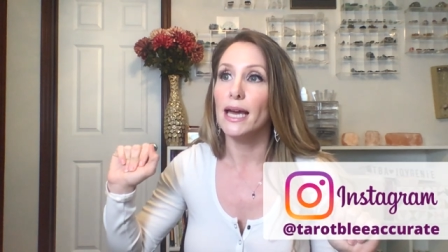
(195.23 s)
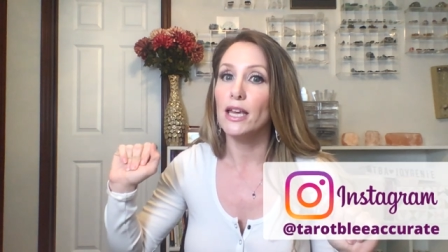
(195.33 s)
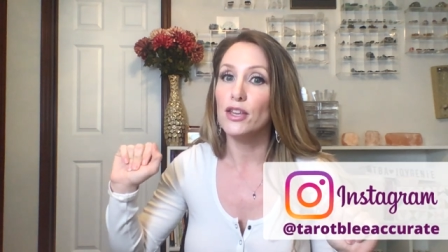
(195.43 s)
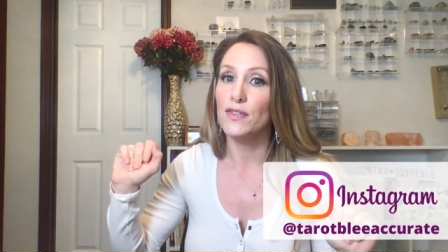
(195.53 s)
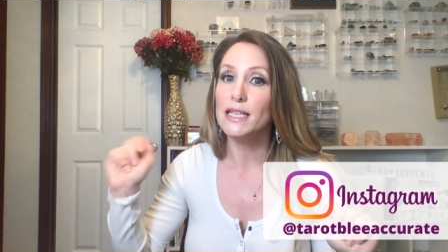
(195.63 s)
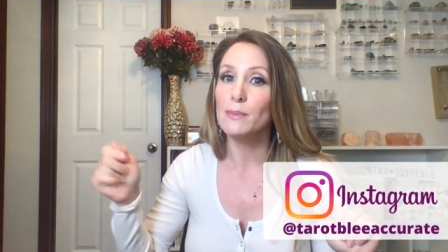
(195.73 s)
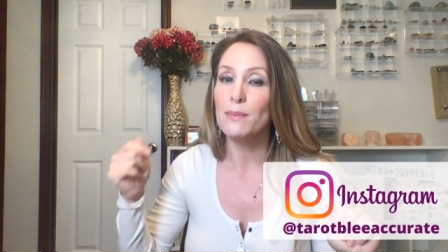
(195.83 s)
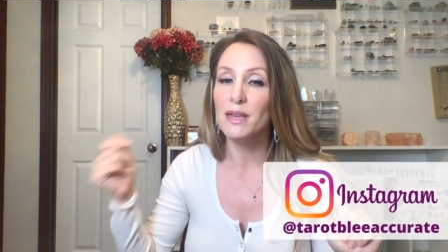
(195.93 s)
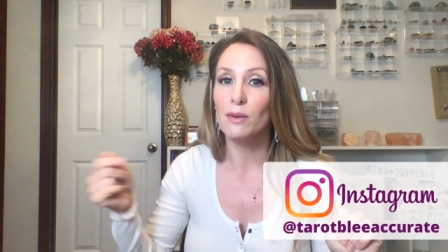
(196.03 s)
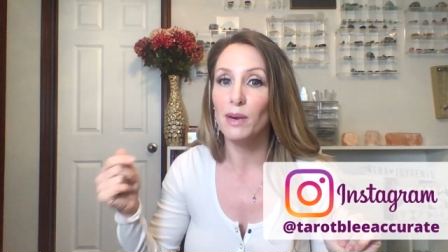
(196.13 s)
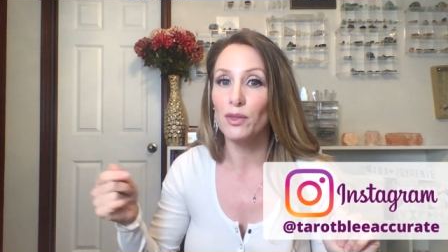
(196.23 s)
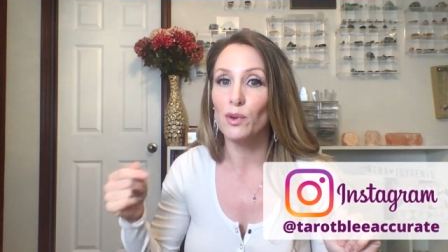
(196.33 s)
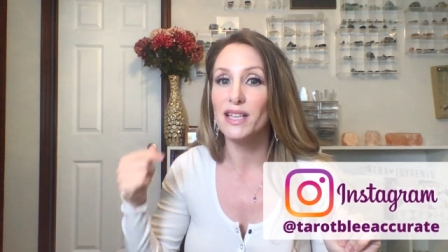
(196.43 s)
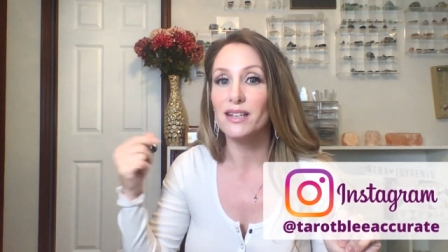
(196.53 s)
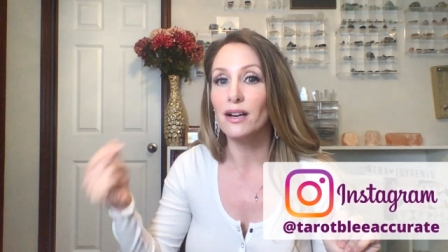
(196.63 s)
this might be the month
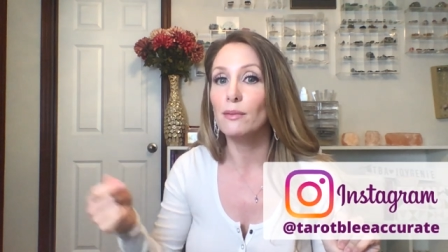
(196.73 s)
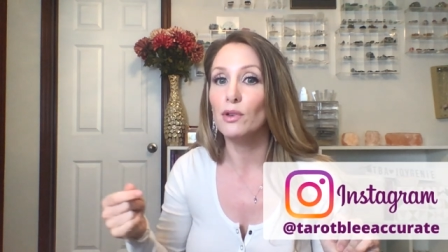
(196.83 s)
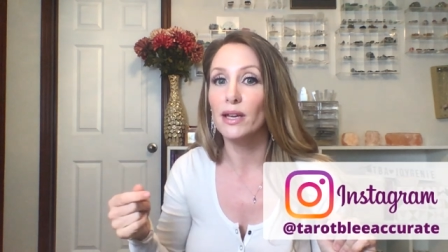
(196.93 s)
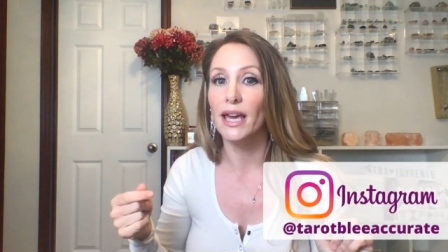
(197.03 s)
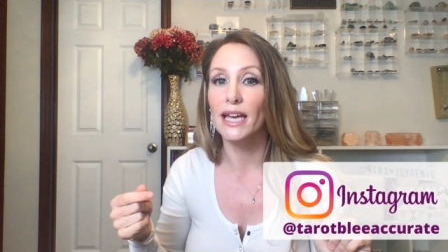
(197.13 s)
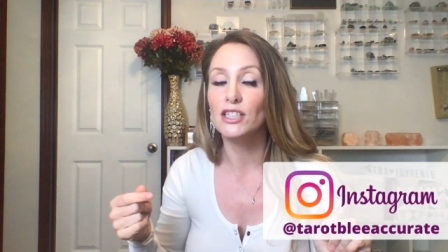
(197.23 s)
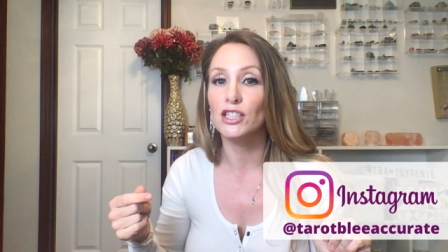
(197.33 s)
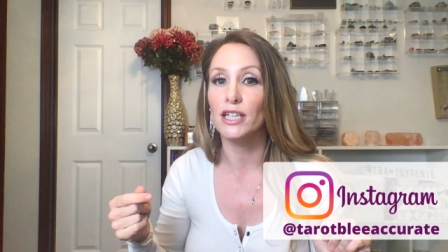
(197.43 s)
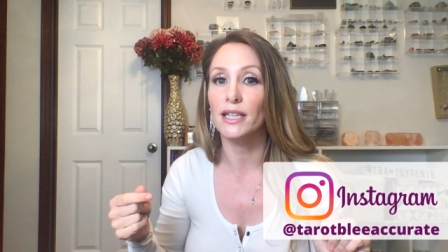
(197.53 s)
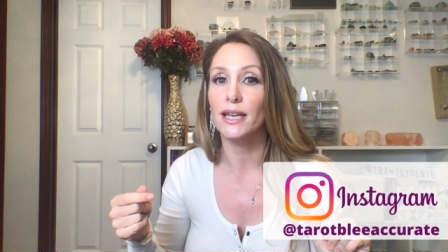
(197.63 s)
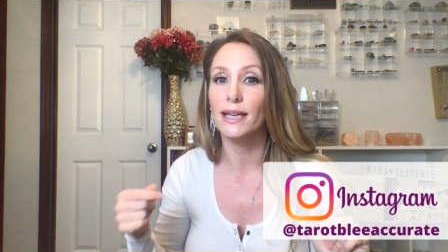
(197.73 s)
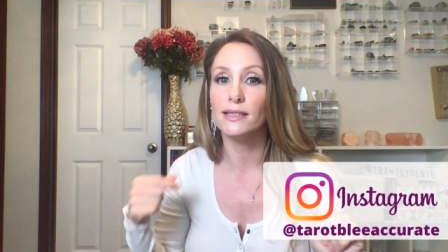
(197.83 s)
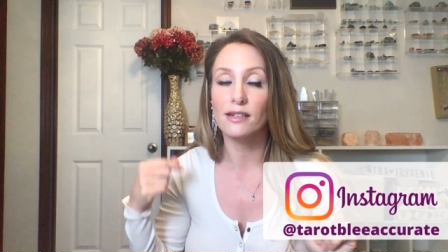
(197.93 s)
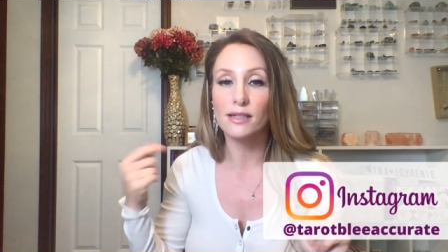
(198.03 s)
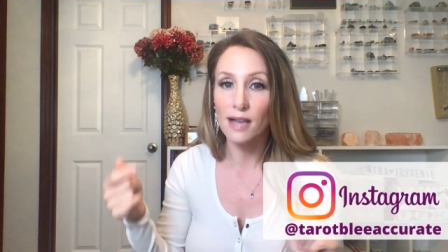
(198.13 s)
where they start communication and
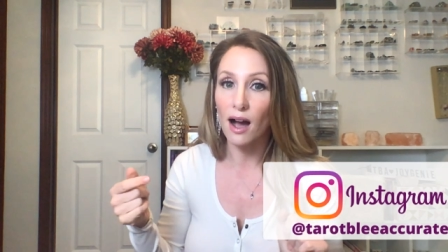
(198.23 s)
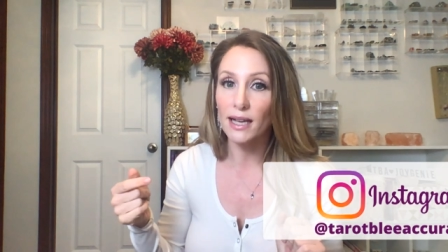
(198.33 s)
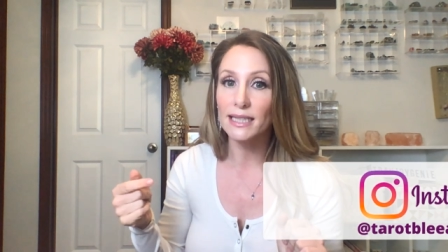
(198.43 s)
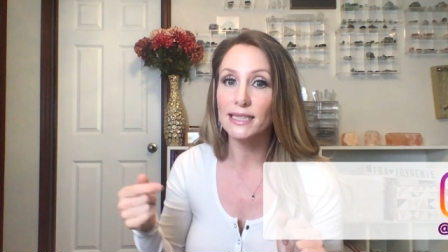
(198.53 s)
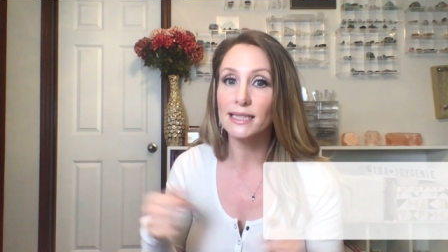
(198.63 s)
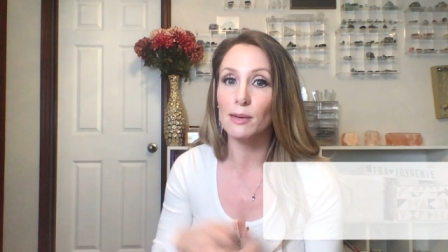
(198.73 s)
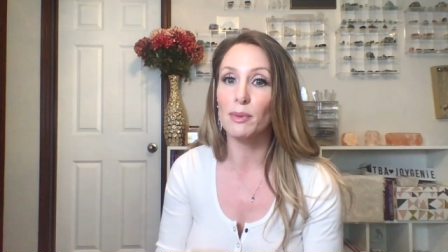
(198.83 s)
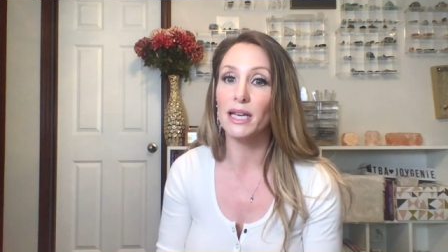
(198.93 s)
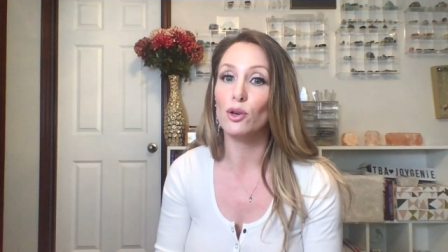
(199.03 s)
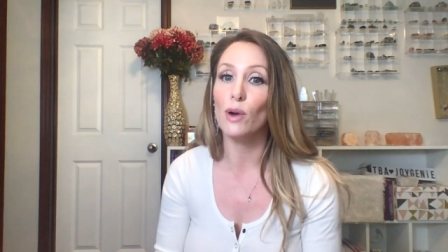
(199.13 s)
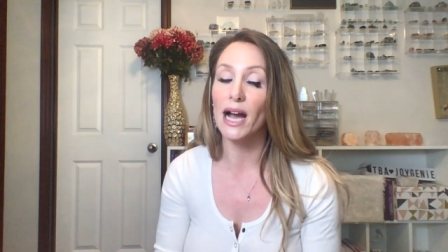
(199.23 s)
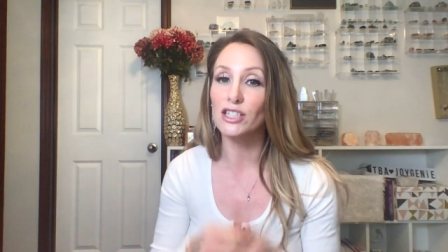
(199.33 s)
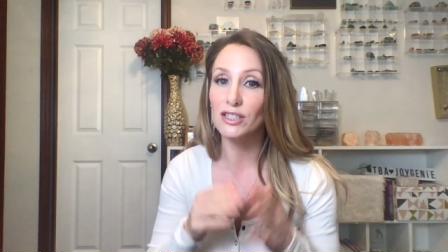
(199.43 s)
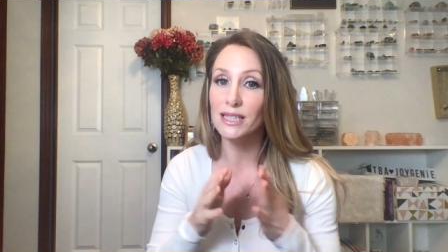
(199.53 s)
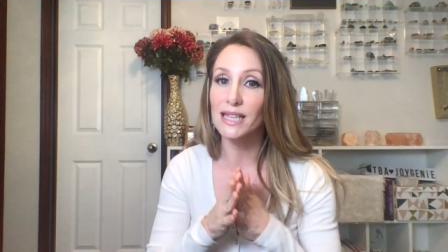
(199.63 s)
start talking to somebody who
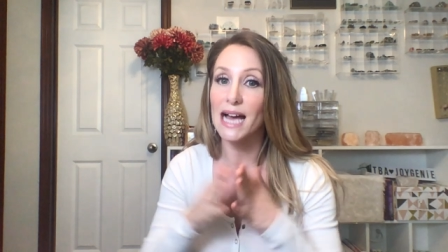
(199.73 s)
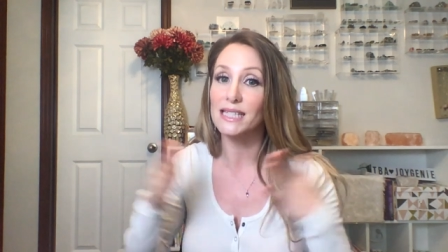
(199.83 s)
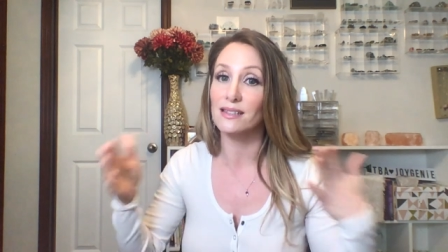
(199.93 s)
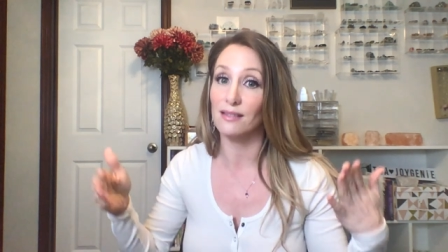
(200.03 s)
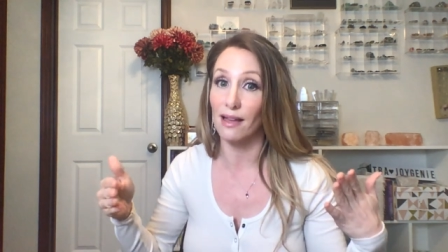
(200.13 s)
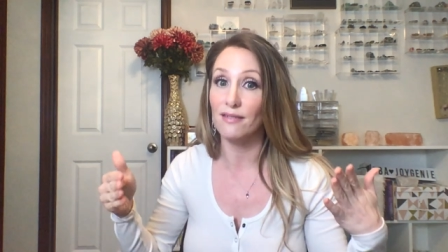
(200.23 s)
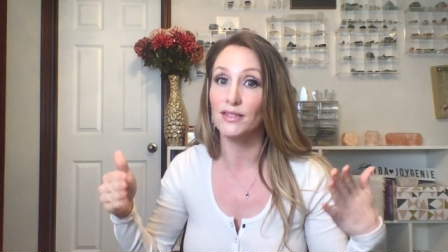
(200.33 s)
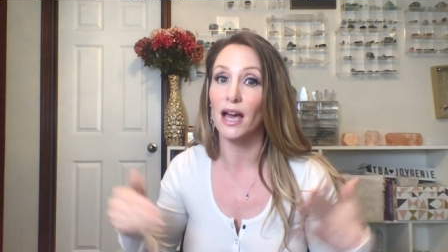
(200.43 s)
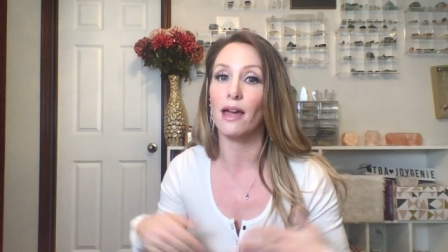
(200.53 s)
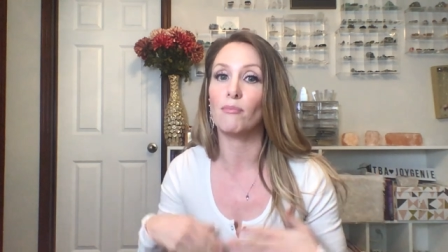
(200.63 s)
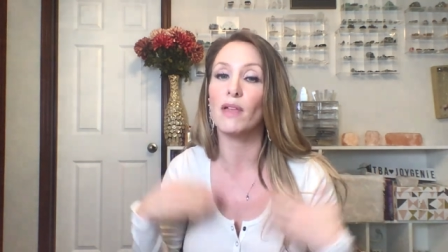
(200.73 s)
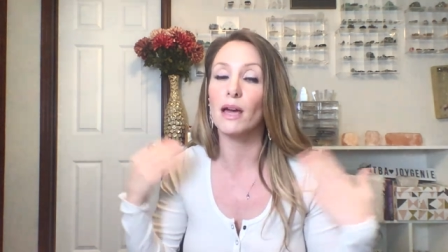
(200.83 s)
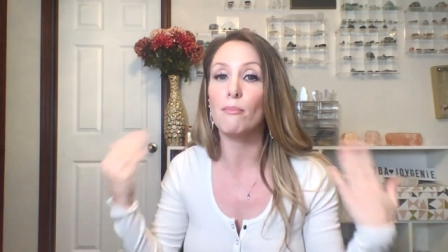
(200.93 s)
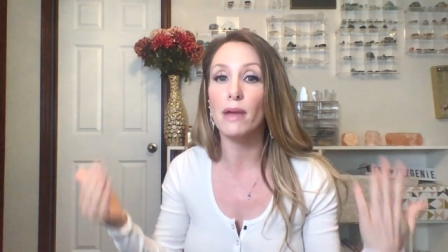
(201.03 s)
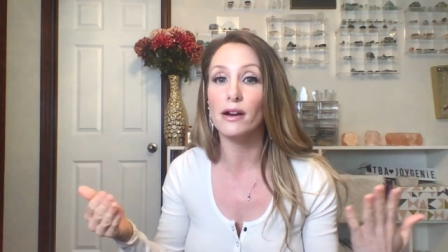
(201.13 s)
actually lasts a lifetime, like
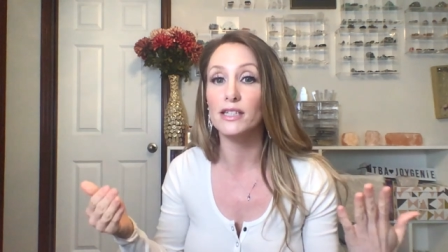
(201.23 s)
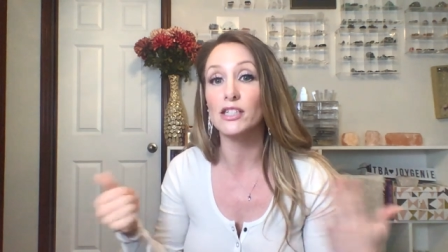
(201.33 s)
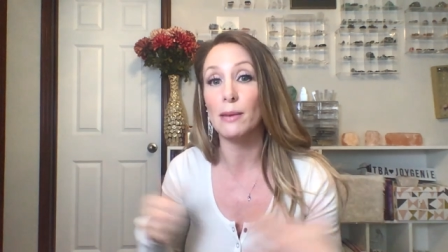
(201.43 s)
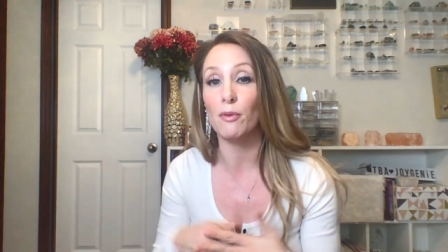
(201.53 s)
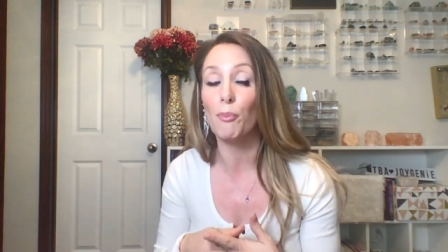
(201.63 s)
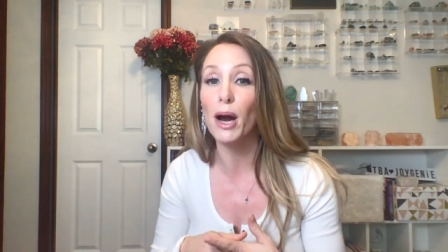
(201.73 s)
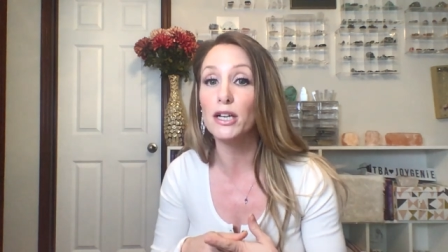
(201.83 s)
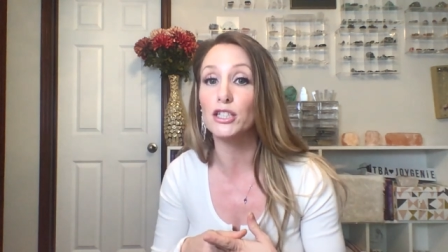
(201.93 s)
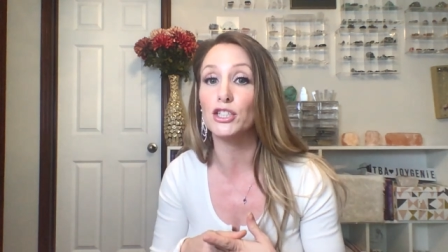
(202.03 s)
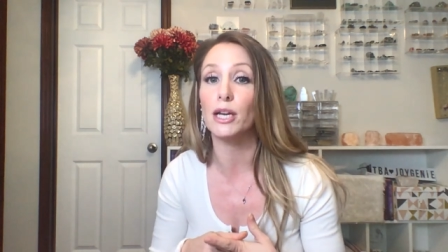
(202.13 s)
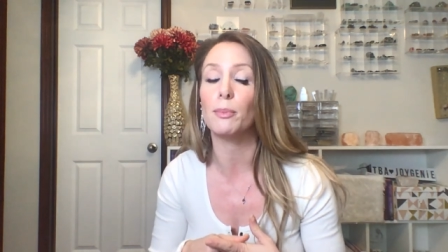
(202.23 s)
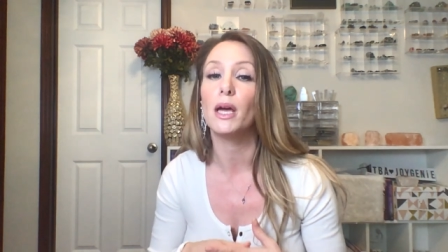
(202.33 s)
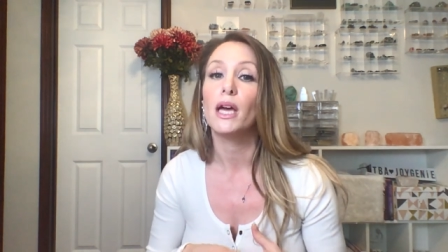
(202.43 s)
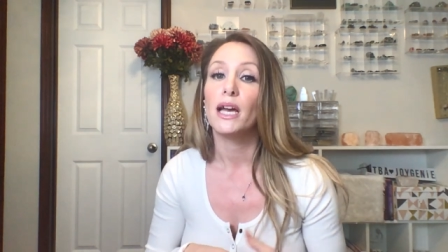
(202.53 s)
a marriage type of partnership.